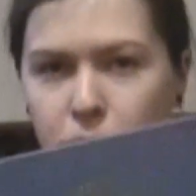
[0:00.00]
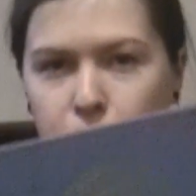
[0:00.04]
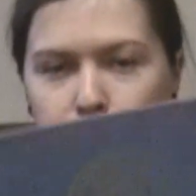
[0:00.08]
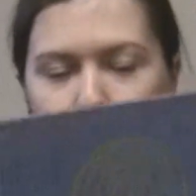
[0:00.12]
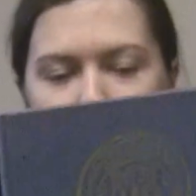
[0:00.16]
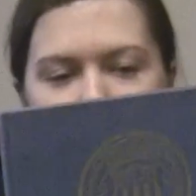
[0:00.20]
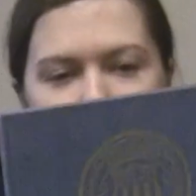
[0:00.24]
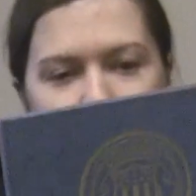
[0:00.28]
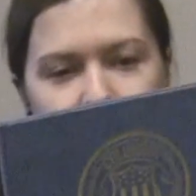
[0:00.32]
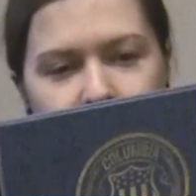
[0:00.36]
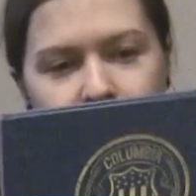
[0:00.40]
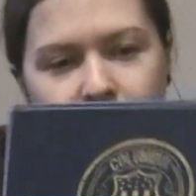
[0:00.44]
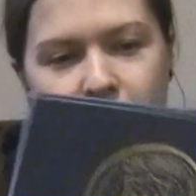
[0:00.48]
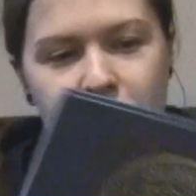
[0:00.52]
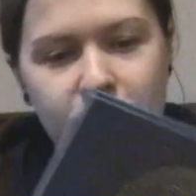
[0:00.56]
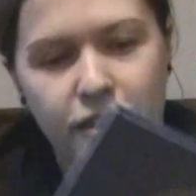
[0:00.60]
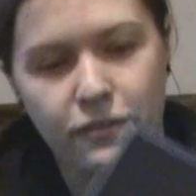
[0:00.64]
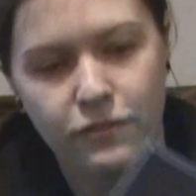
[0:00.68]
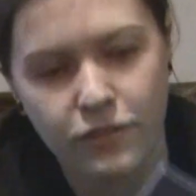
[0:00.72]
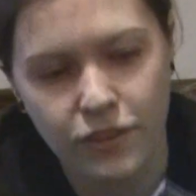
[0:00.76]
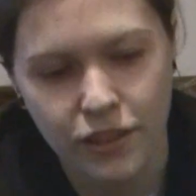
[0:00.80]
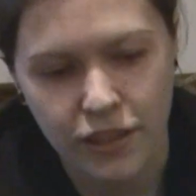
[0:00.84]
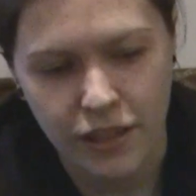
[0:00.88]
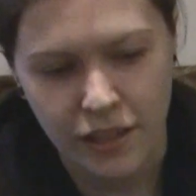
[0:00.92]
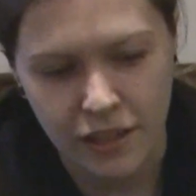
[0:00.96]
it'd be really nice
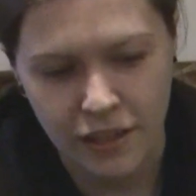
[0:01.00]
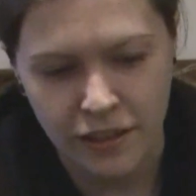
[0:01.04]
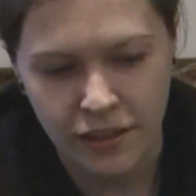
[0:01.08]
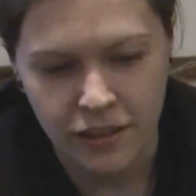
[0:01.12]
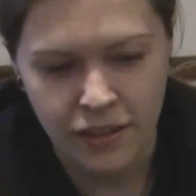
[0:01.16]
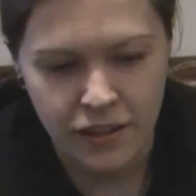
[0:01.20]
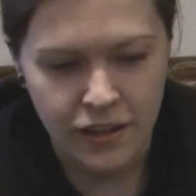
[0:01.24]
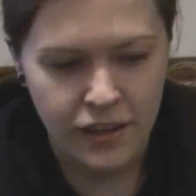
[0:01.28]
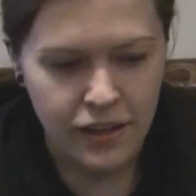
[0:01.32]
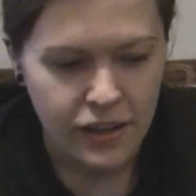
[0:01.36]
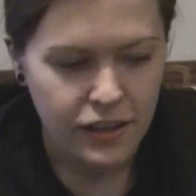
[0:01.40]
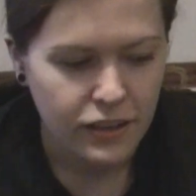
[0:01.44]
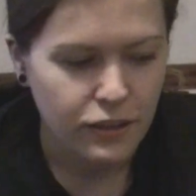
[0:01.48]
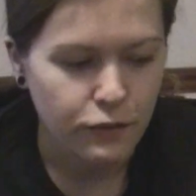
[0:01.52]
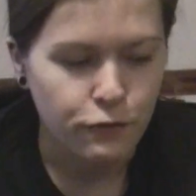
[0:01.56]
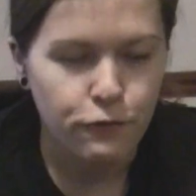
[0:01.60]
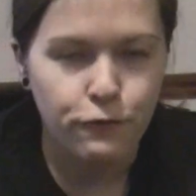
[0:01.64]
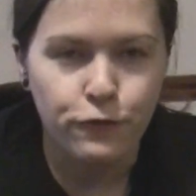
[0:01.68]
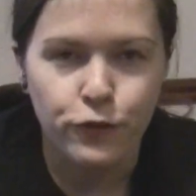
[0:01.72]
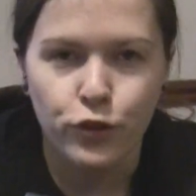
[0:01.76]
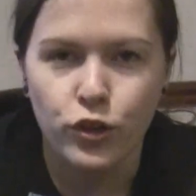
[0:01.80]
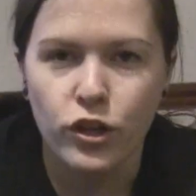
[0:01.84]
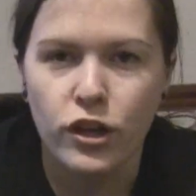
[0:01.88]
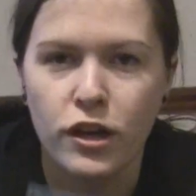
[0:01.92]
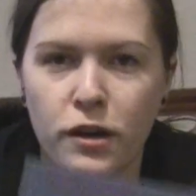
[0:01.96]
if the
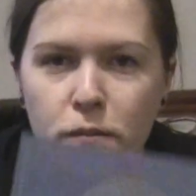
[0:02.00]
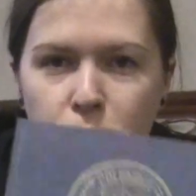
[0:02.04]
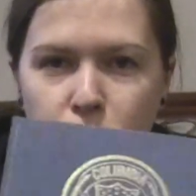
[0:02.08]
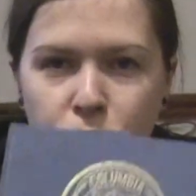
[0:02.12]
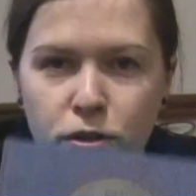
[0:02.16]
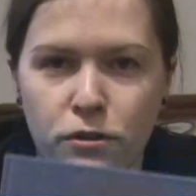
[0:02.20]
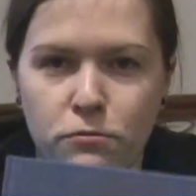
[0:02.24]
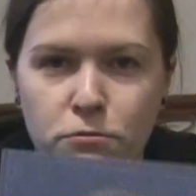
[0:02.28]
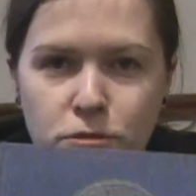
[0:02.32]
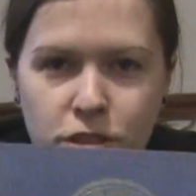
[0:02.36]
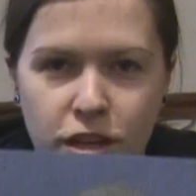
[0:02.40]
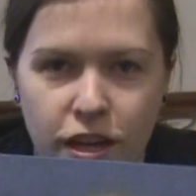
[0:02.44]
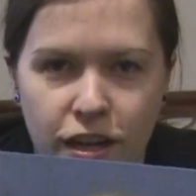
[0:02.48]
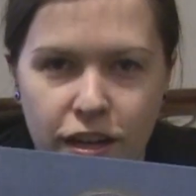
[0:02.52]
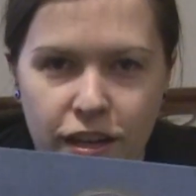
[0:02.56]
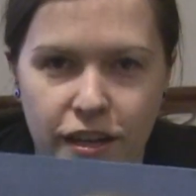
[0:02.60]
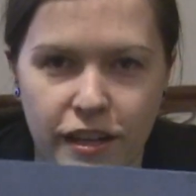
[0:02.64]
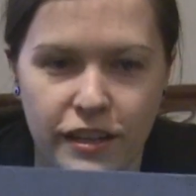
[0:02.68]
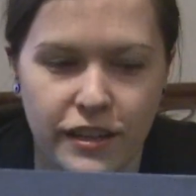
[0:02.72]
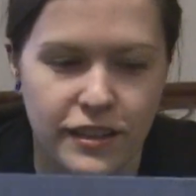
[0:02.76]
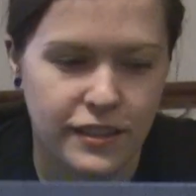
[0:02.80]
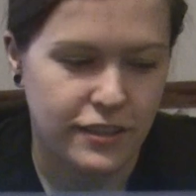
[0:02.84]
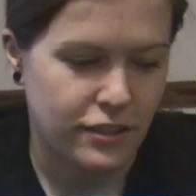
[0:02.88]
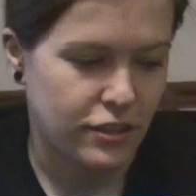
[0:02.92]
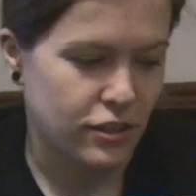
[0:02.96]
full art book was kind of
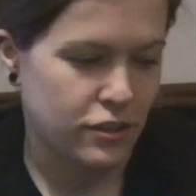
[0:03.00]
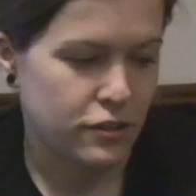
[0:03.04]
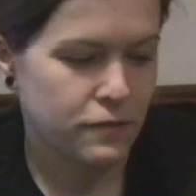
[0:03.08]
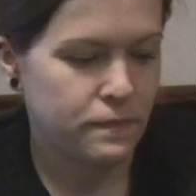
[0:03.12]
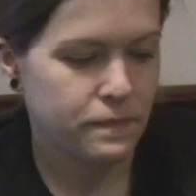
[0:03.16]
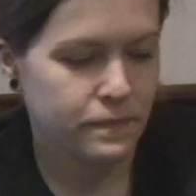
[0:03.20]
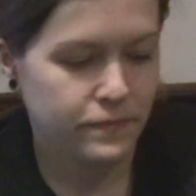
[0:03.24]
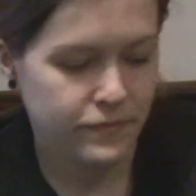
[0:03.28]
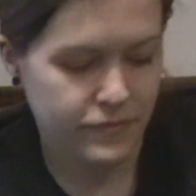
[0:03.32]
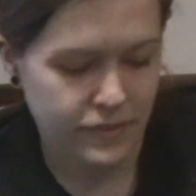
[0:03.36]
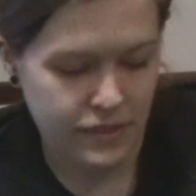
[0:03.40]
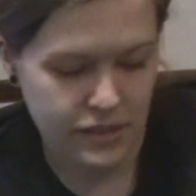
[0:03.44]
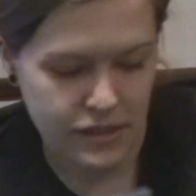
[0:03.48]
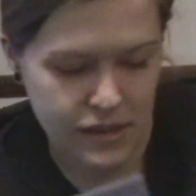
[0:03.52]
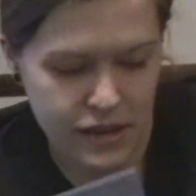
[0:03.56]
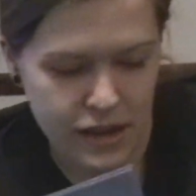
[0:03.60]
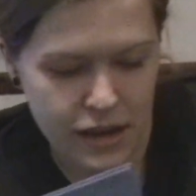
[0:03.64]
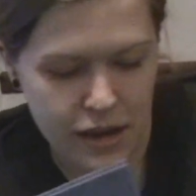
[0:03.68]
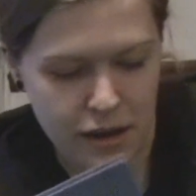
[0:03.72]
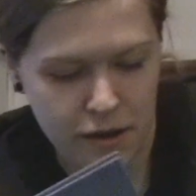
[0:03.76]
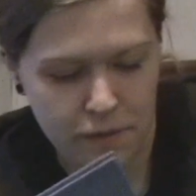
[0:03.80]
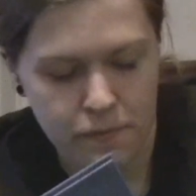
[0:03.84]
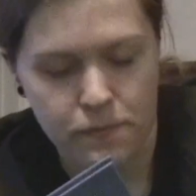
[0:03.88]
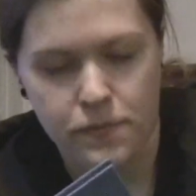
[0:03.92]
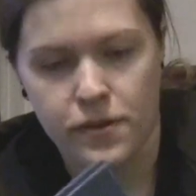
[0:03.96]
like this too.
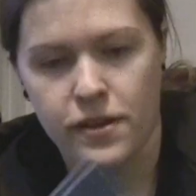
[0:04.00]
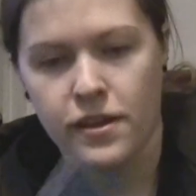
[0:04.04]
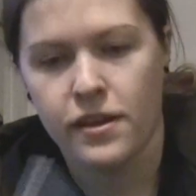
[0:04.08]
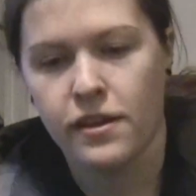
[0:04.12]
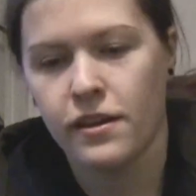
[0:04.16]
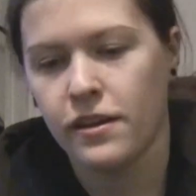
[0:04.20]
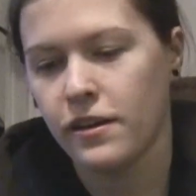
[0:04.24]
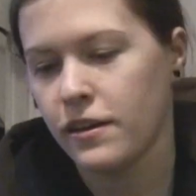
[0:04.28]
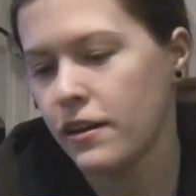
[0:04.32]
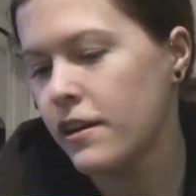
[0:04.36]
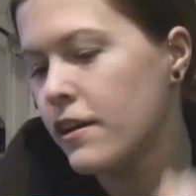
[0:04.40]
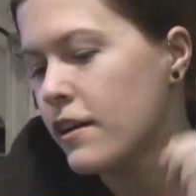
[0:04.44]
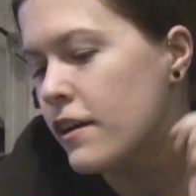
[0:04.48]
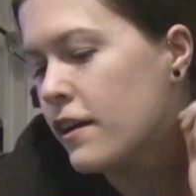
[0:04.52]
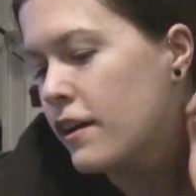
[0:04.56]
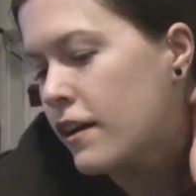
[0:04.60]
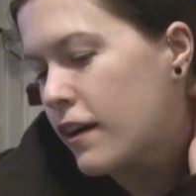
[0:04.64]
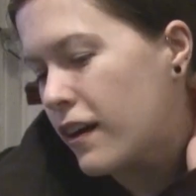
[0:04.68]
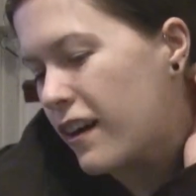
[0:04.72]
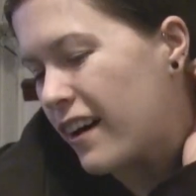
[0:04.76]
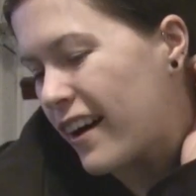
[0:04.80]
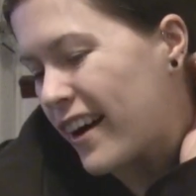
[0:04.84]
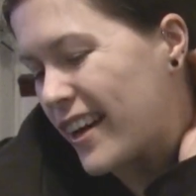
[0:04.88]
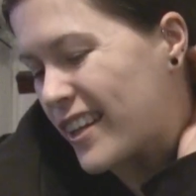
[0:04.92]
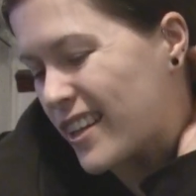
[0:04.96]

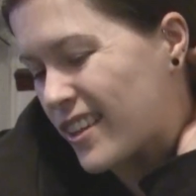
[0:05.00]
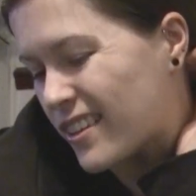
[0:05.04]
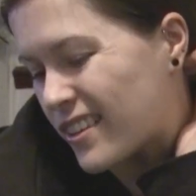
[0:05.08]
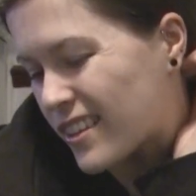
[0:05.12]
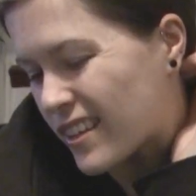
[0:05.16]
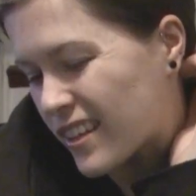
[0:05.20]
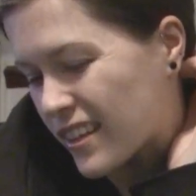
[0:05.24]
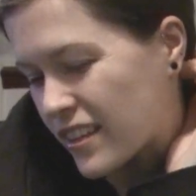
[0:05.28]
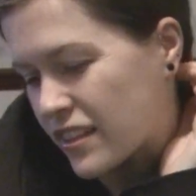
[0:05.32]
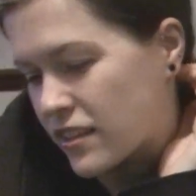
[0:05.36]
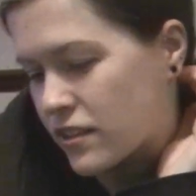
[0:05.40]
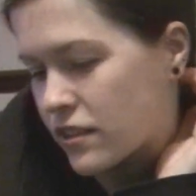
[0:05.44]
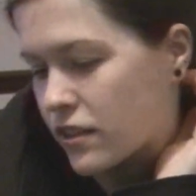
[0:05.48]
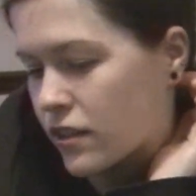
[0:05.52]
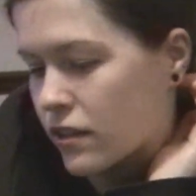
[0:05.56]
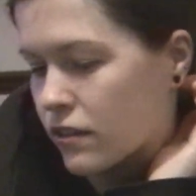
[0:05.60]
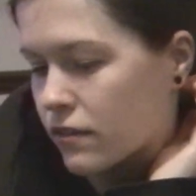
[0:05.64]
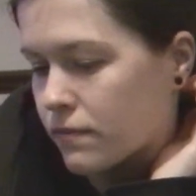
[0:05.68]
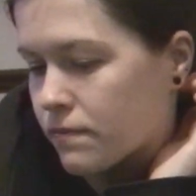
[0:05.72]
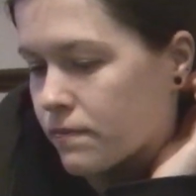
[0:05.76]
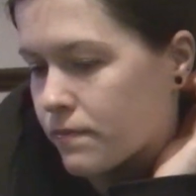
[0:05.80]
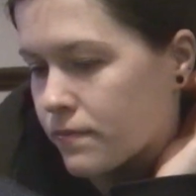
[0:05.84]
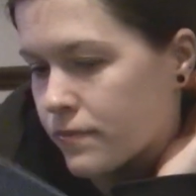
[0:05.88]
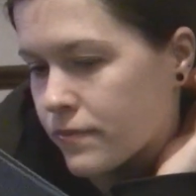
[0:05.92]
I don't think it is though.